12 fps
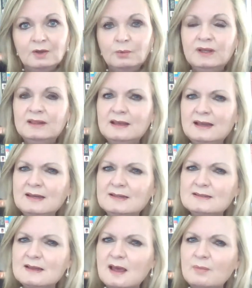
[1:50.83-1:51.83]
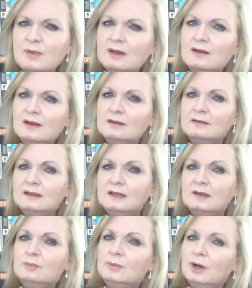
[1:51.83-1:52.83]
we then examine
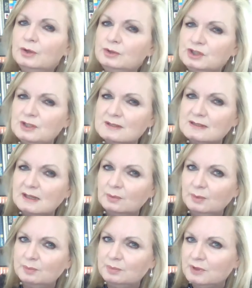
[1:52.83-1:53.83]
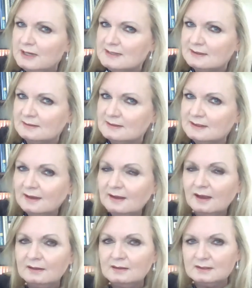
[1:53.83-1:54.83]
the emotions that were present
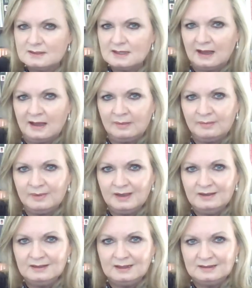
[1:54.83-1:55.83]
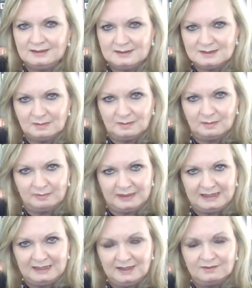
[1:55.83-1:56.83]
at the time that this
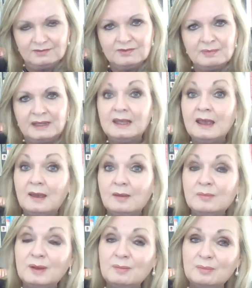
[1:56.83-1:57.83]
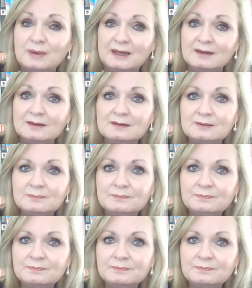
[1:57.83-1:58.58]
belief became embedded.